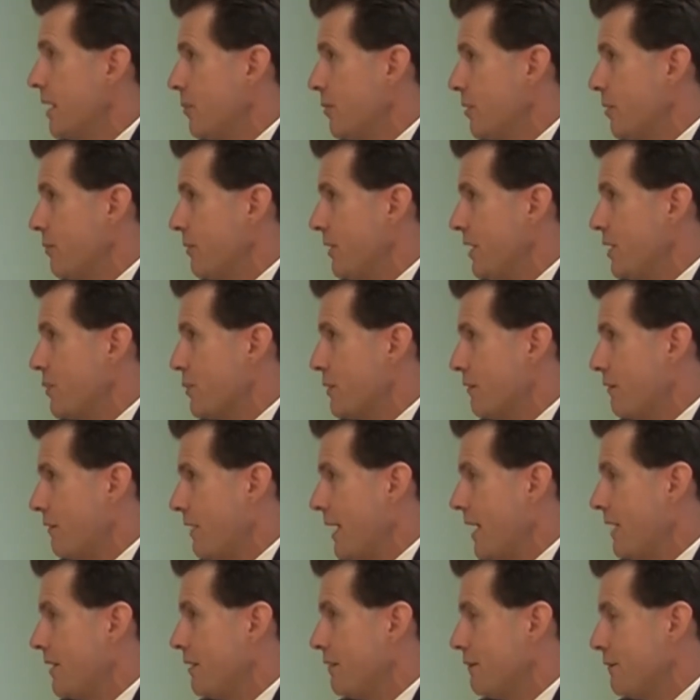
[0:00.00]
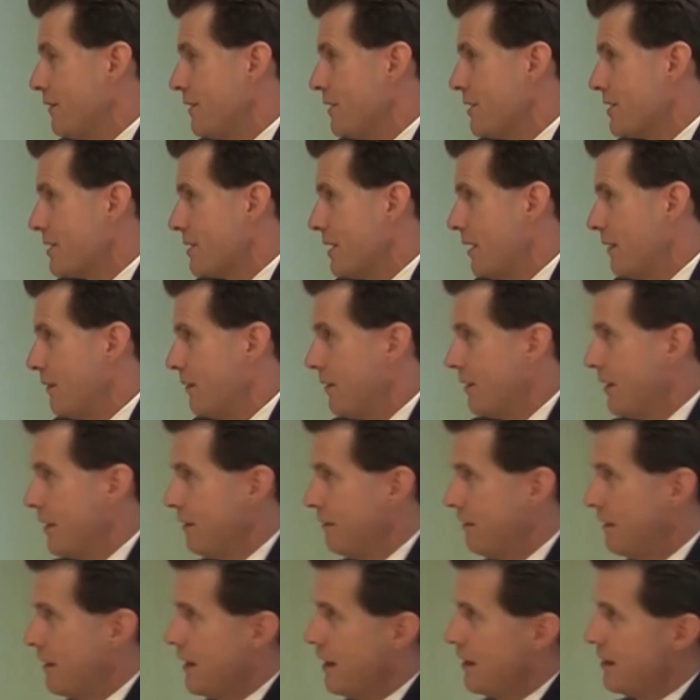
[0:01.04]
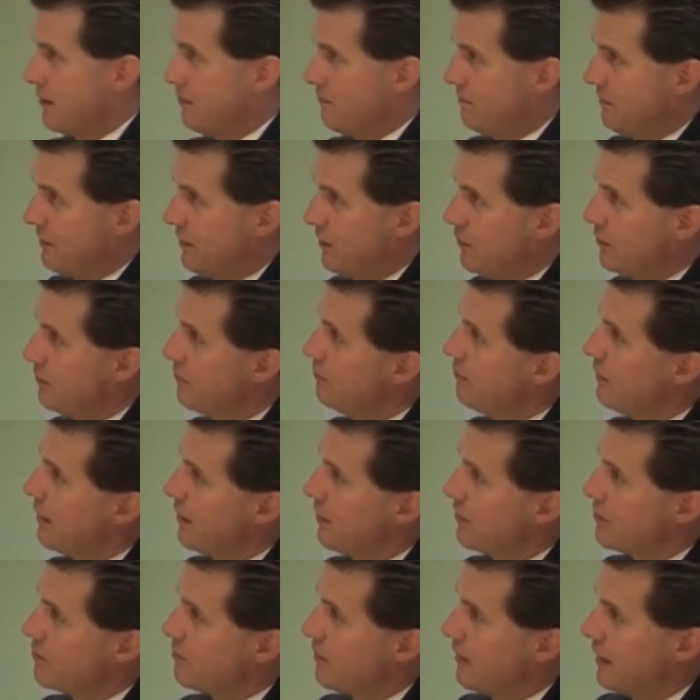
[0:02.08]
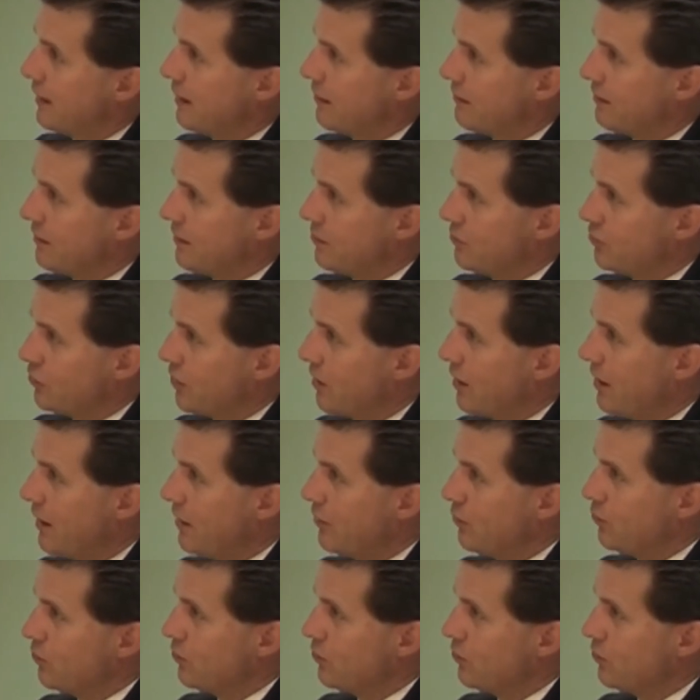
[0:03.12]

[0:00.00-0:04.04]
M L Ps were flat in the first half of the year and had a pretty good bounce back in July and